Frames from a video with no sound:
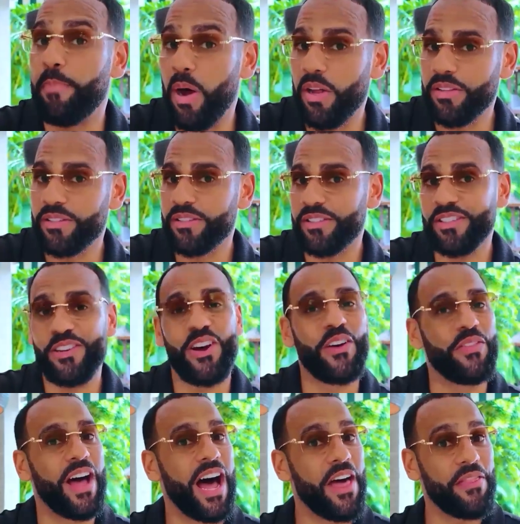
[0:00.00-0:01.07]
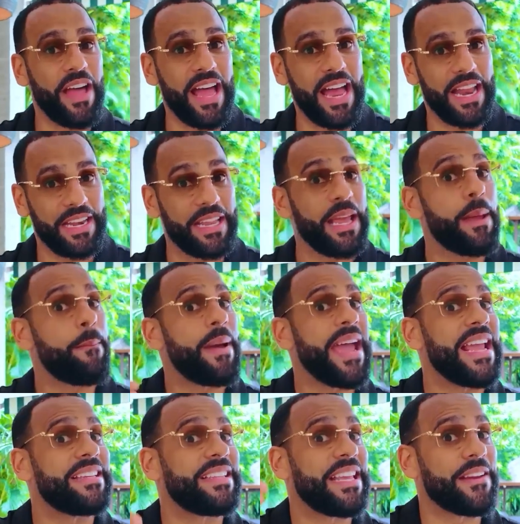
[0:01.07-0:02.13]
bonds, on the other hand,
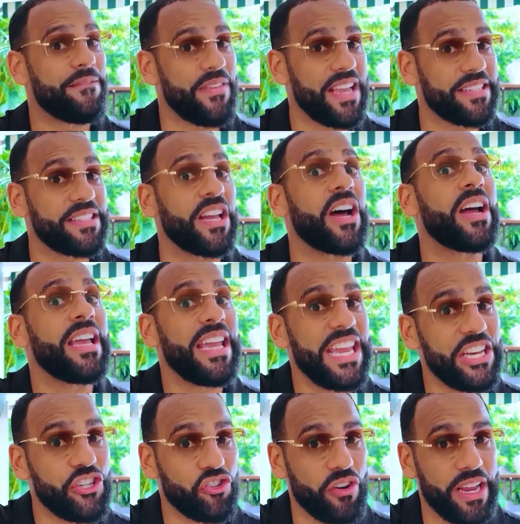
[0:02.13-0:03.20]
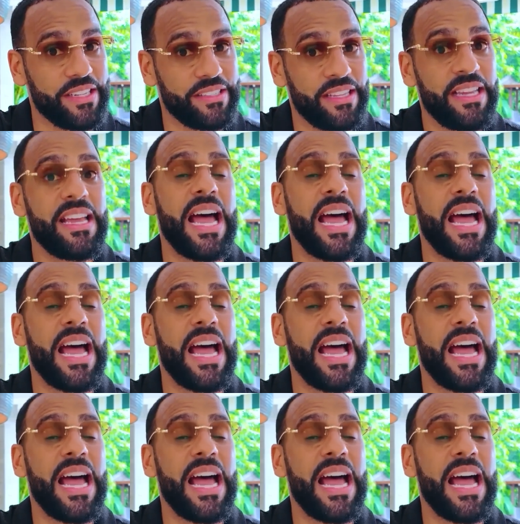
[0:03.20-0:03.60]
pays the investor interest